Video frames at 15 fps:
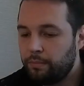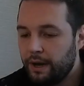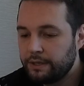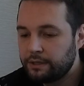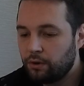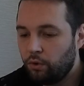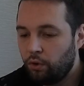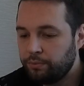
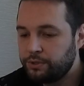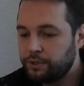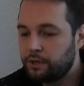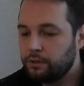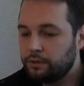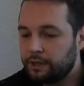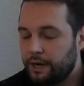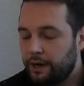better
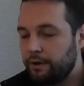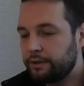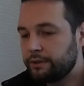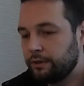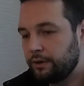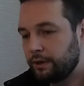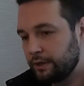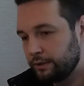optical
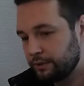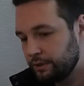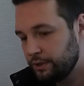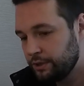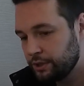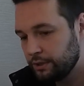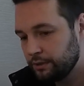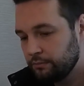character
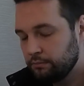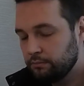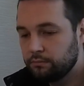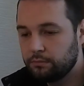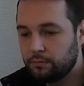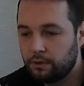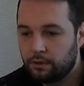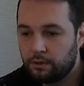recognition,
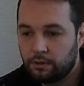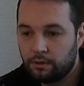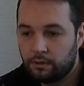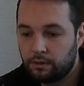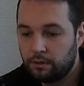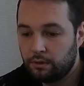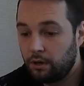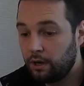
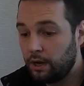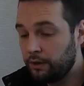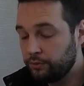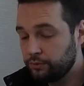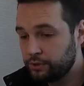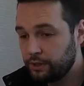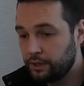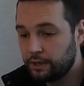
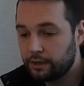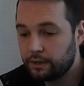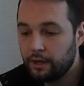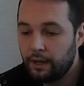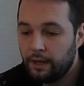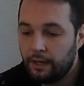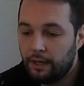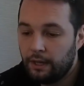OCR,
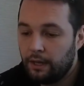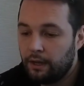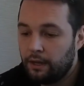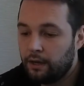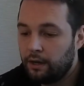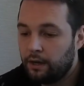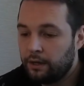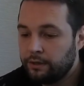
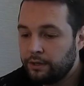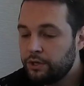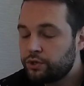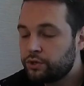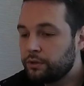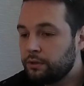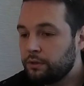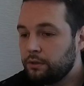
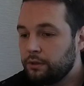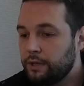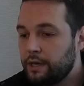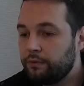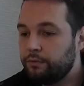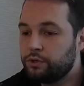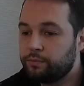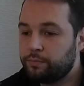natural
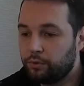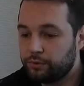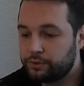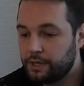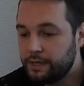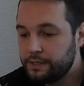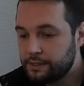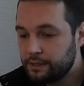language
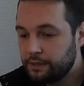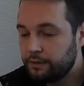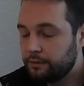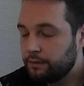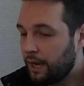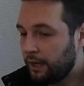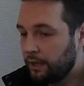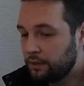processing,
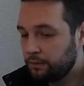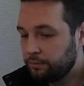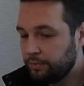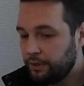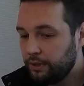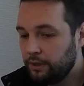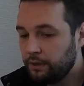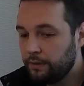
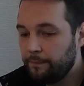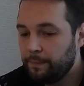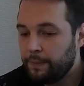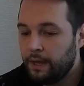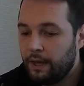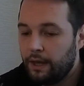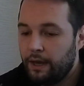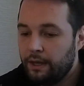NLP,
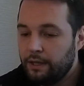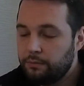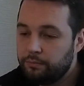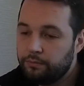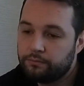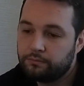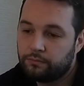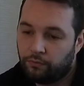
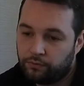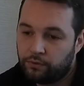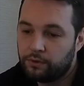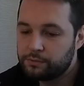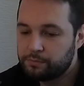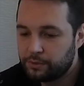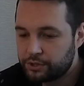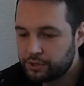and of
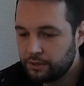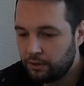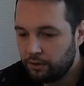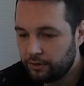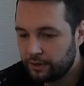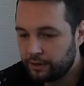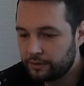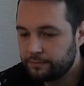course machine
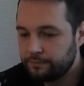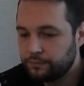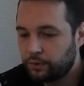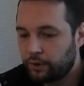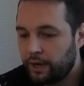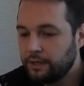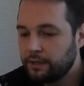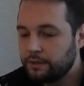learning
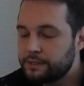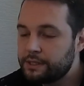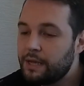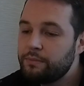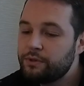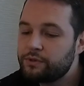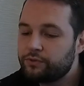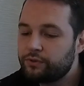to handle
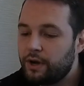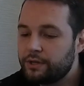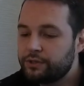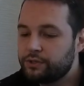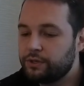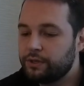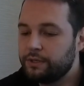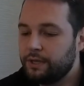
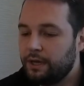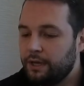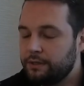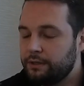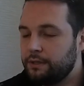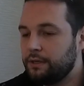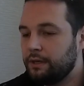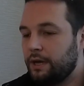semi-structured
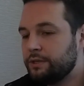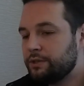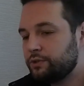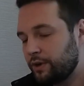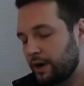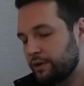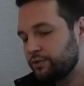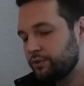and
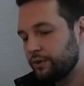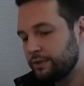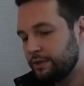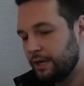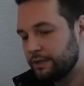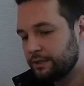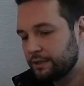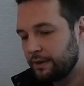unstructured
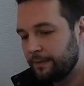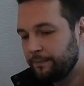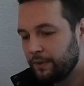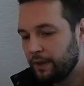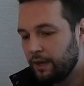data.